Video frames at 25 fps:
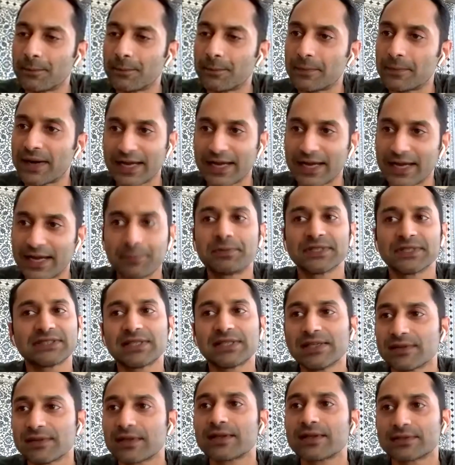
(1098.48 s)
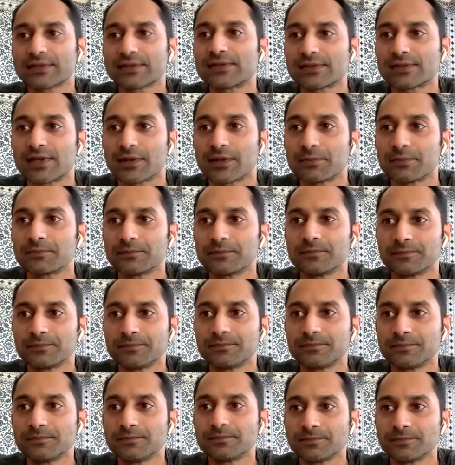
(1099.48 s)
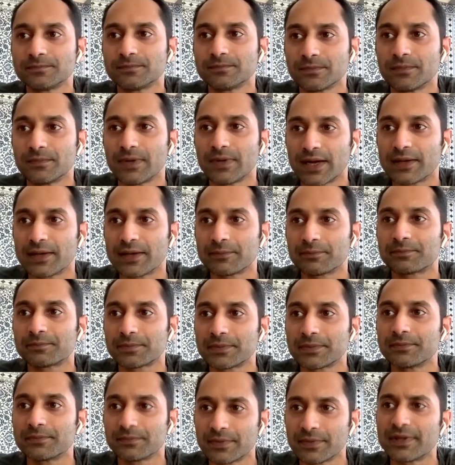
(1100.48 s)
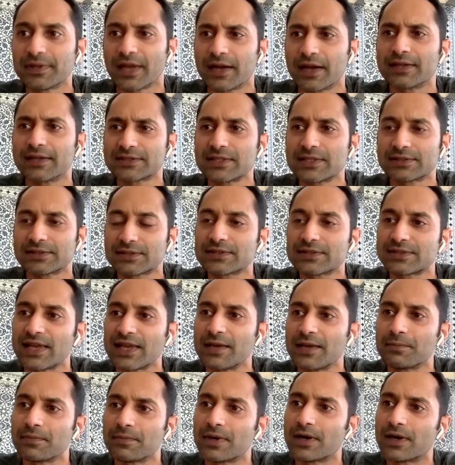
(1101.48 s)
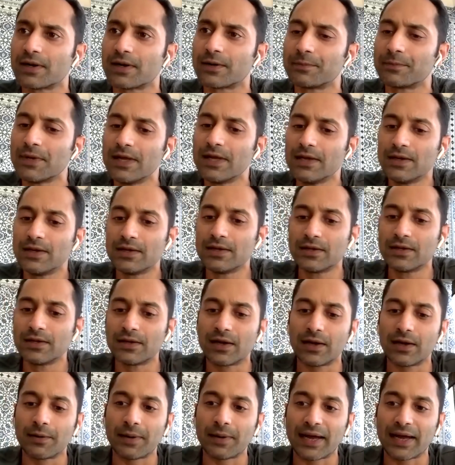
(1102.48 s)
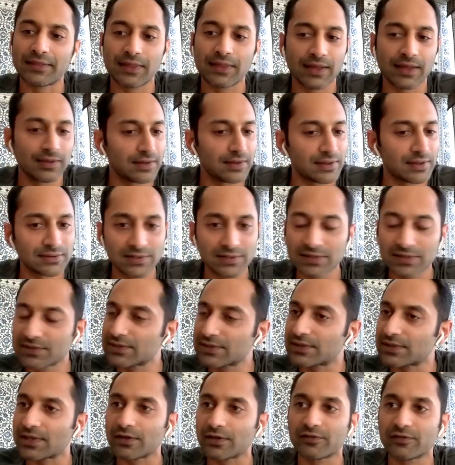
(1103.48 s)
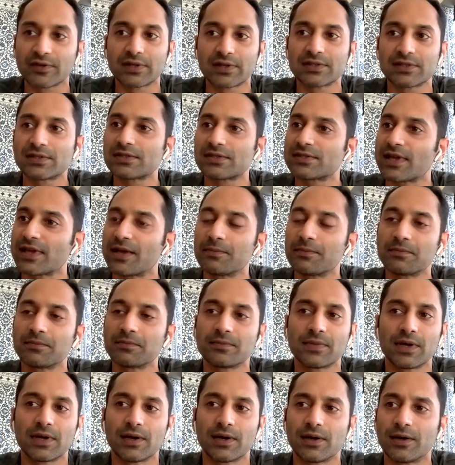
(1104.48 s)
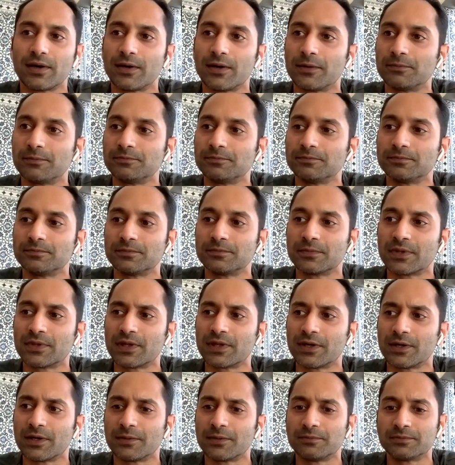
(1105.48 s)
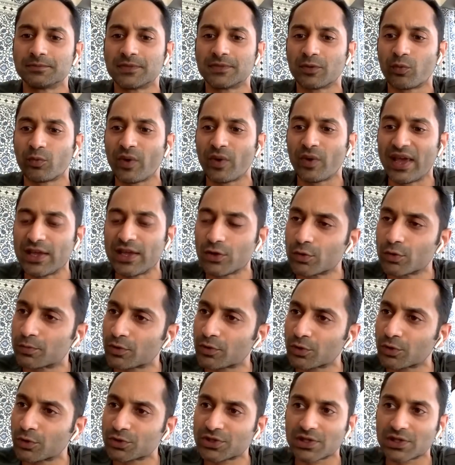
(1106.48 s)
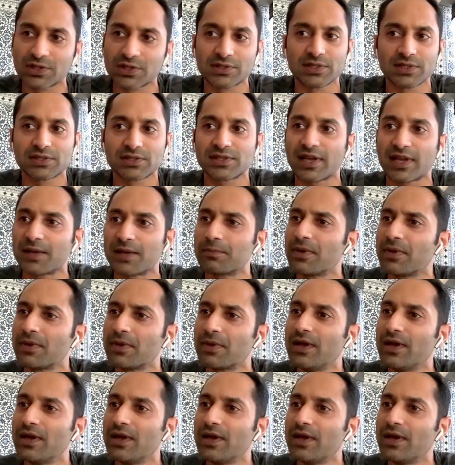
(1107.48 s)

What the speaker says: I personally think it's the same. It's the same. I think the intensity of it is the same. The way you approach it is the same.